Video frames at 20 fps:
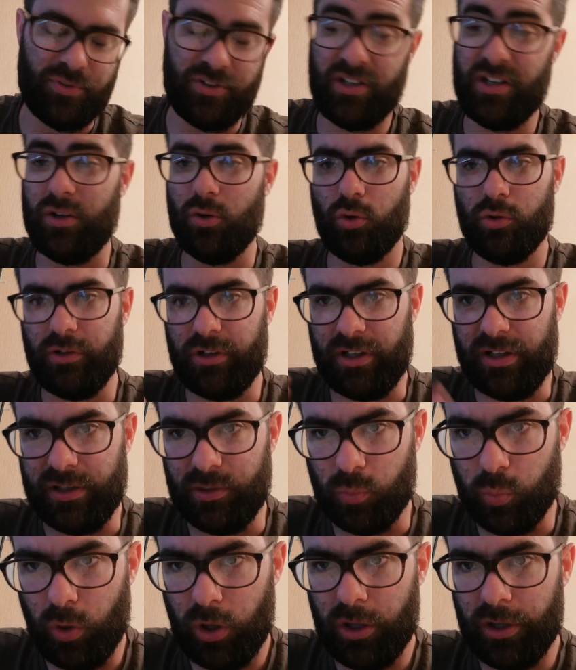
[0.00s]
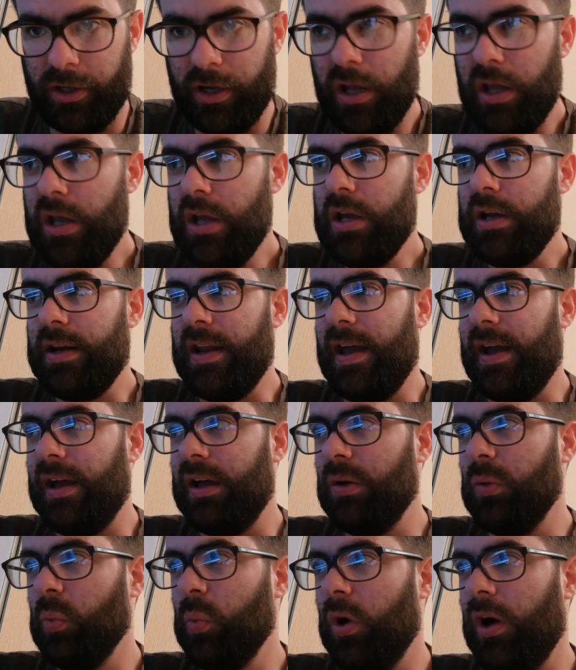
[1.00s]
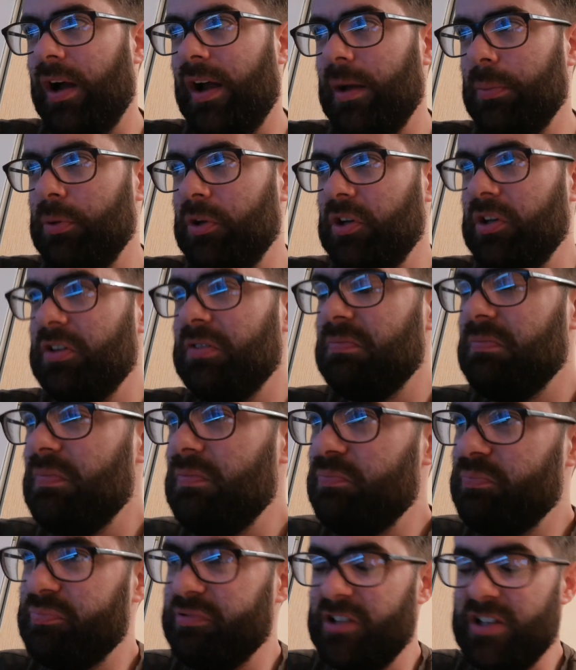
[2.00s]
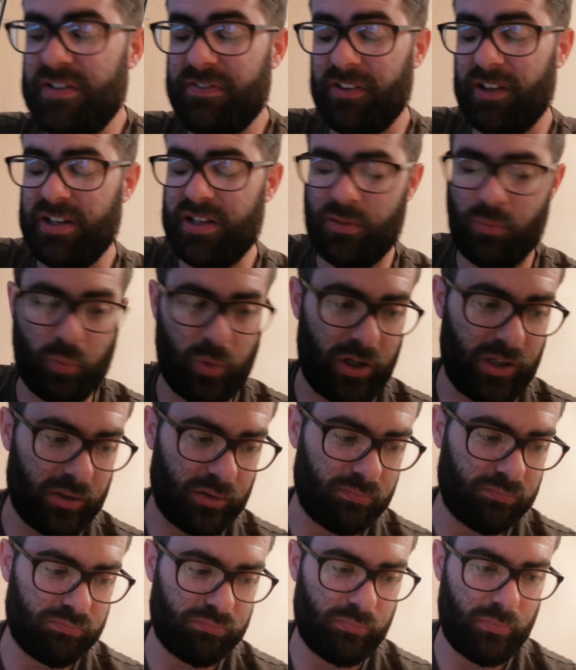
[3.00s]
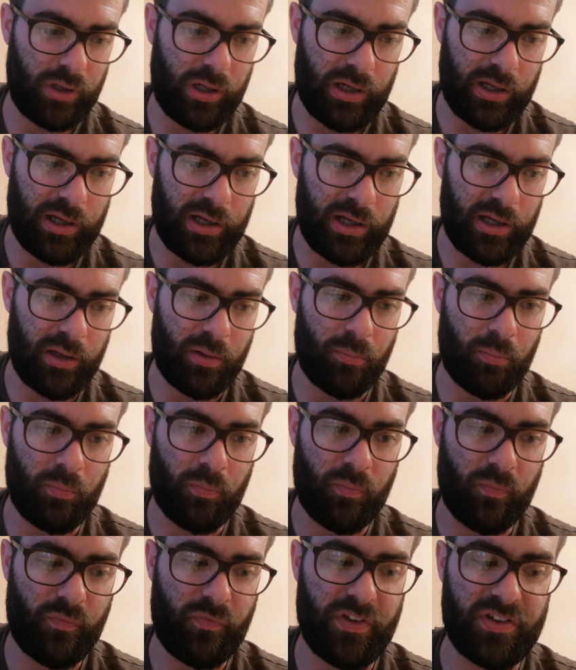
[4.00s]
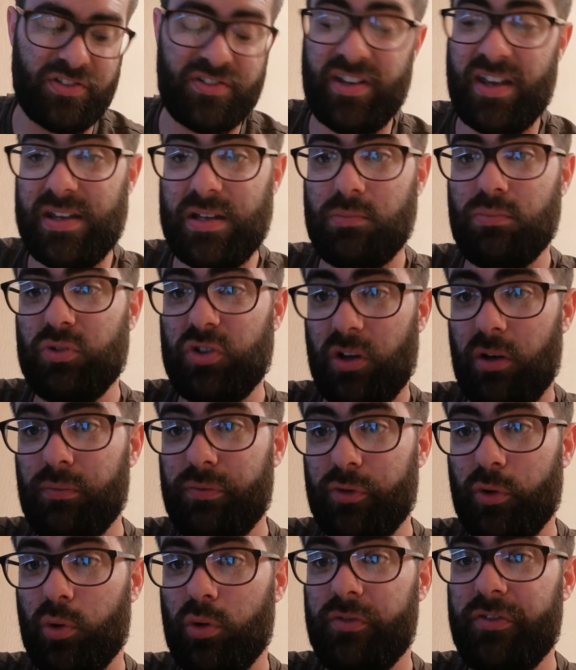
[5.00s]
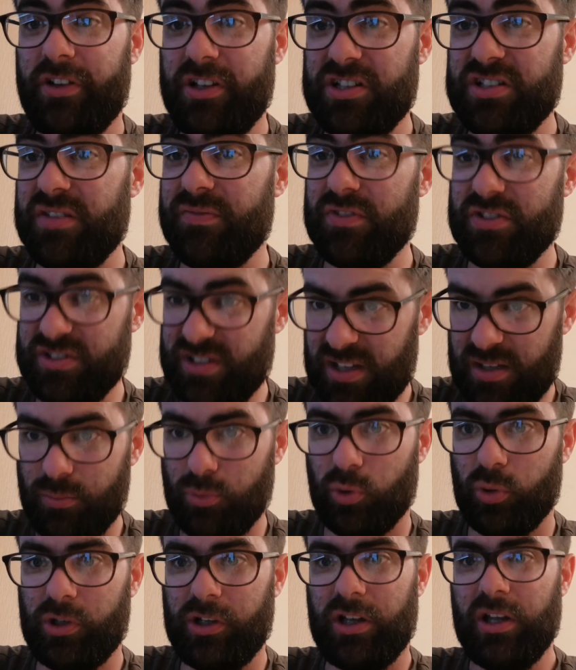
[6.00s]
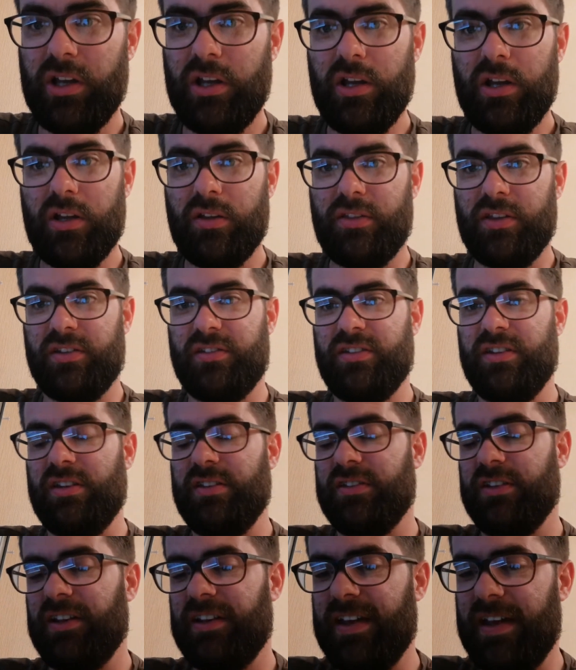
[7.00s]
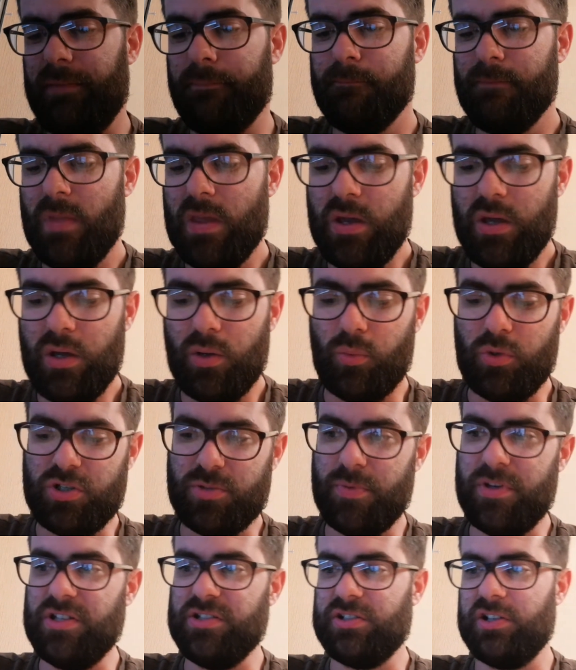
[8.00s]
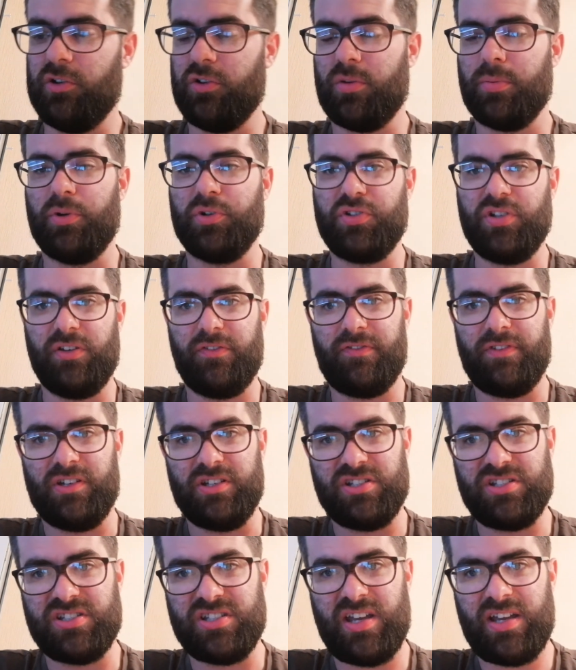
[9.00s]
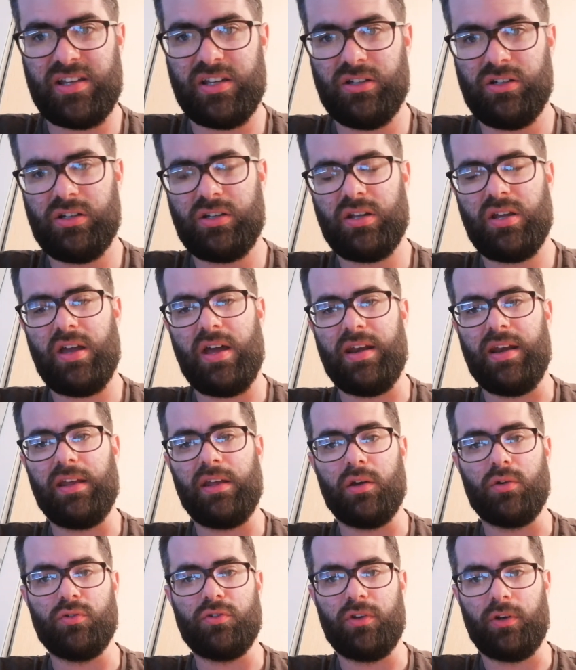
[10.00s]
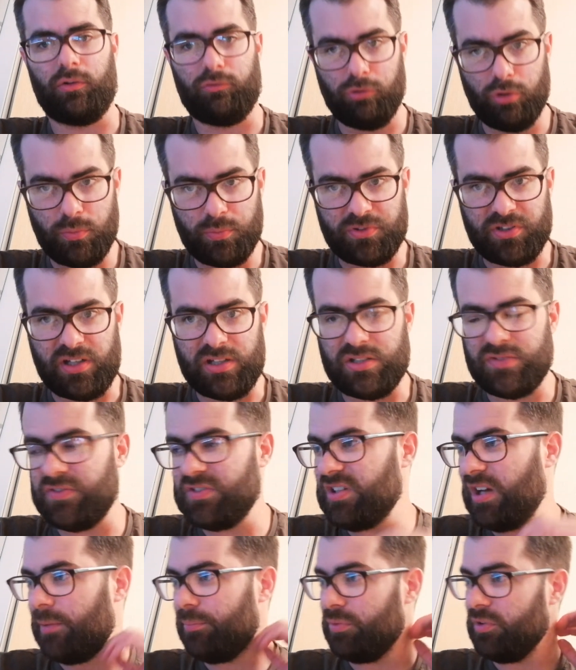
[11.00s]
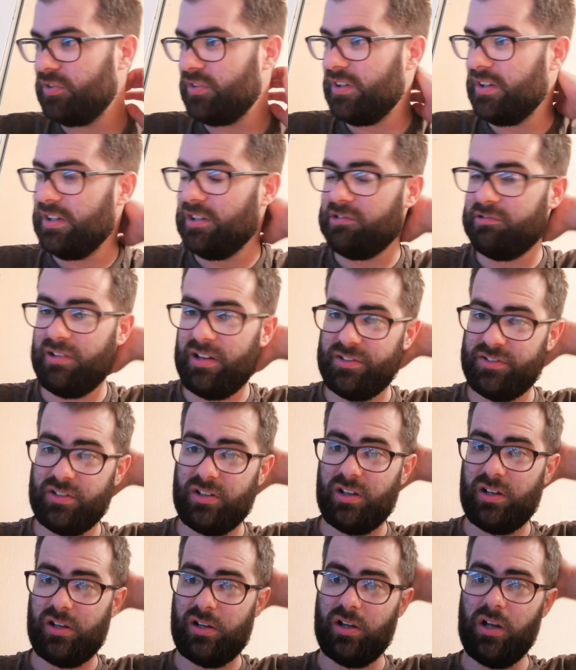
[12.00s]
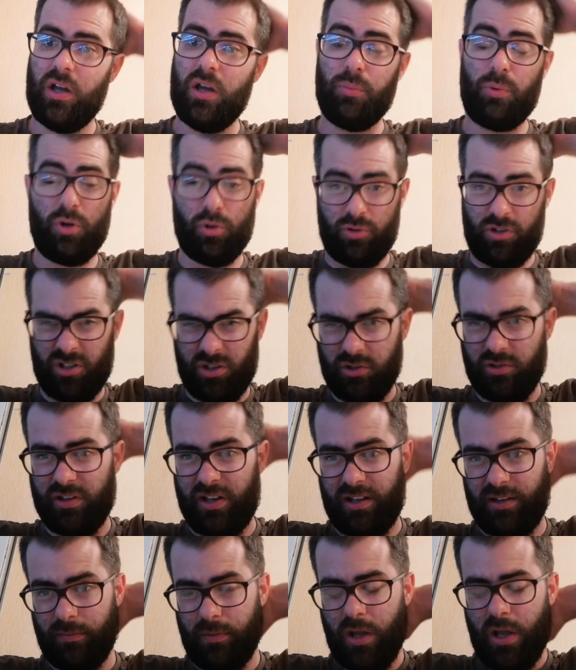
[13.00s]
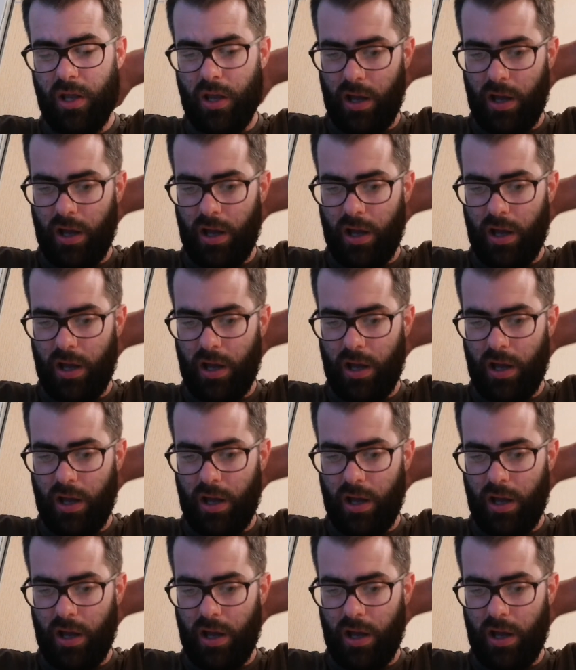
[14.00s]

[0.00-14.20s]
Zenit already had won. Now, what happened briefly? Well, the same top four finished in the same order this season again, which means Lokomotiv finished second and they go into the group stage of the Champions League. Krasnodar, we already knew that.